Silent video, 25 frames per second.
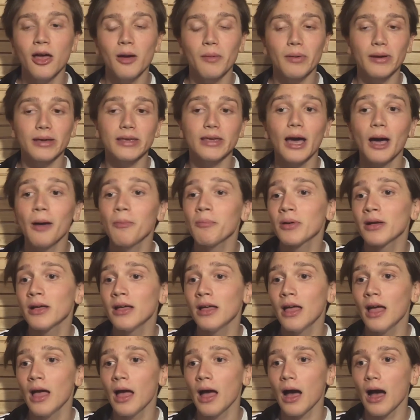But yup,
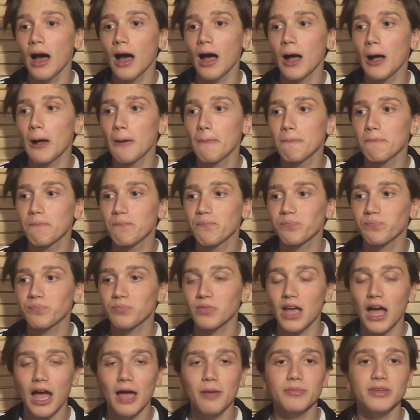I'm
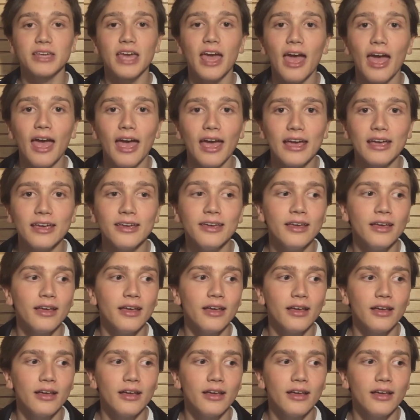gay.